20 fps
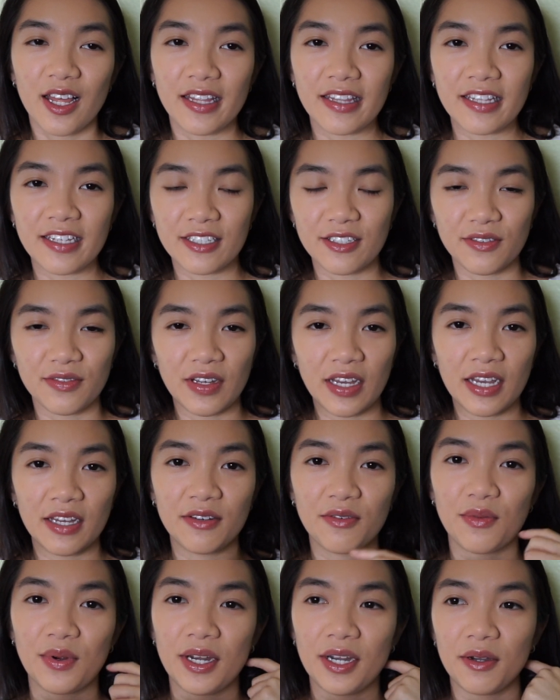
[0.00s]
this
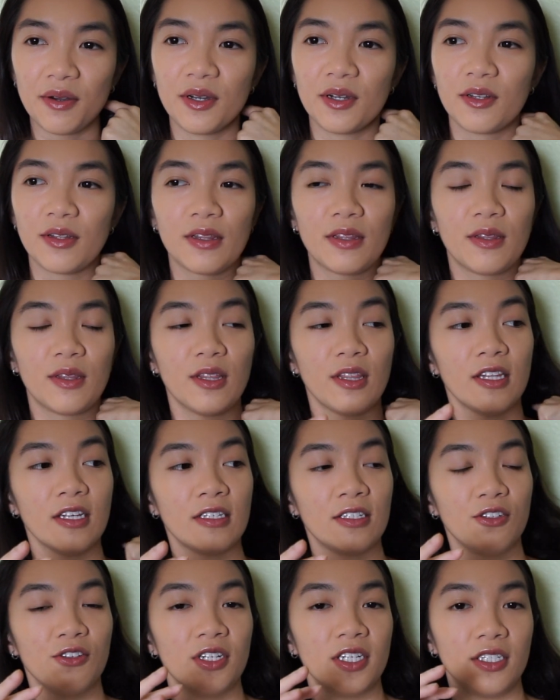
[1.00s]
event where the
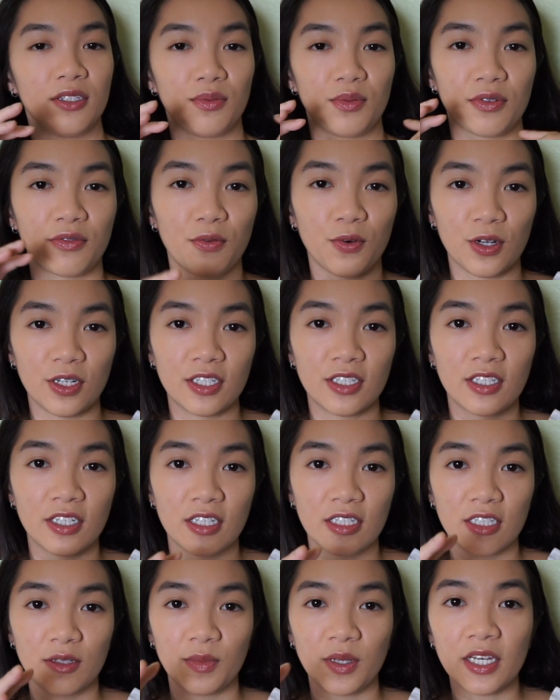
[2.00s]
students were forced
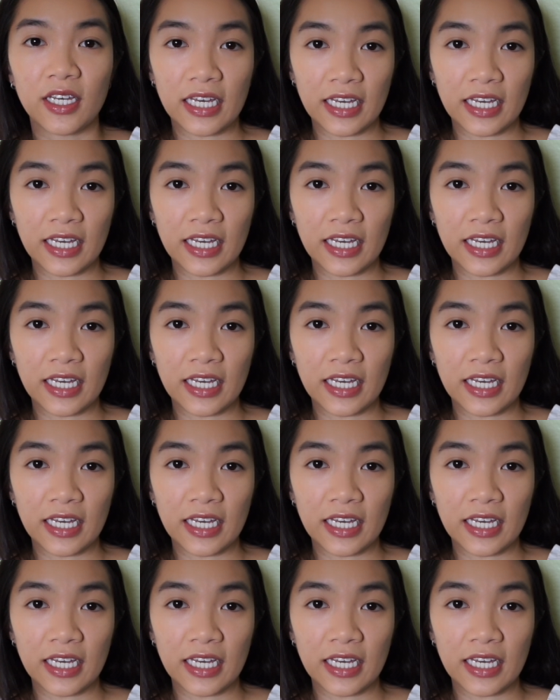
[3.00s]
to speak